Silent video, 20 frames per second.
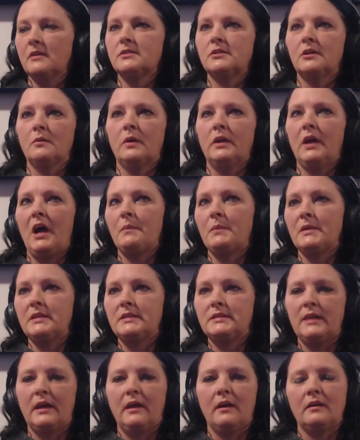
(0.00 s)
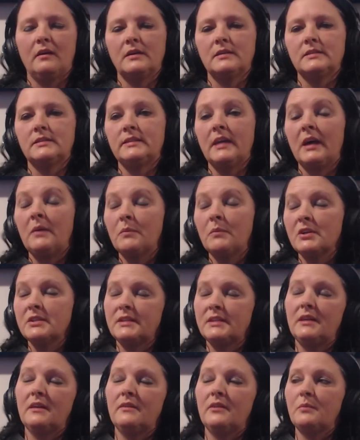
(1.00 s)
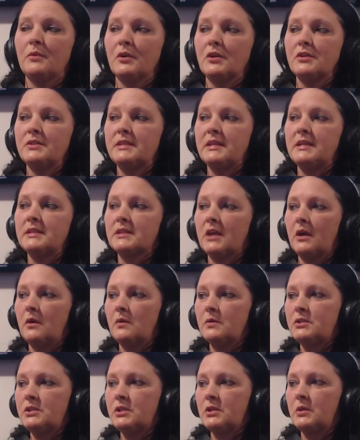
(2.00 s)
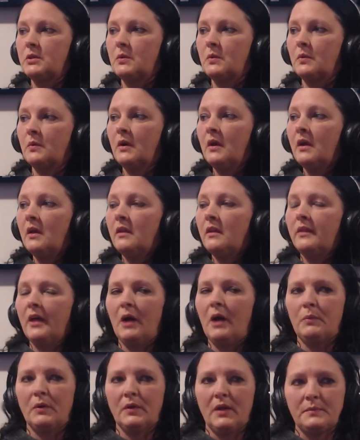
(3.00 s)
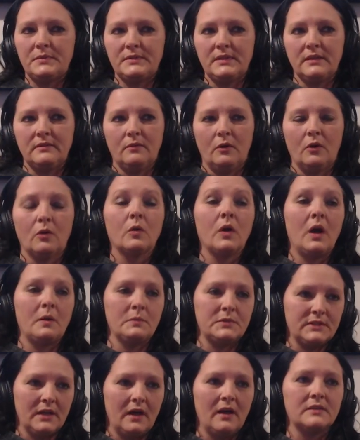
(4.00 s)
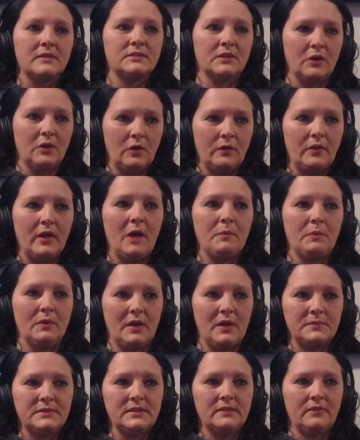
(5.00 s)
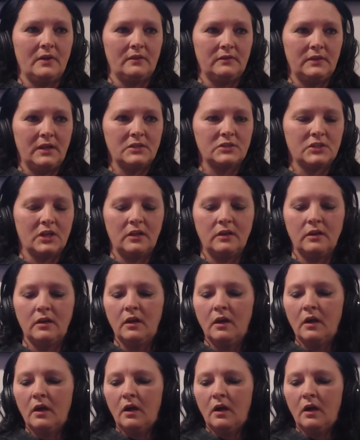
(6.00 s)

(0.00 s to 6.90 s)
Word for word: So what happens there is 10% of the proceeds go to the epilepsy, or it comes to us to go to the Epilepsy Foundation.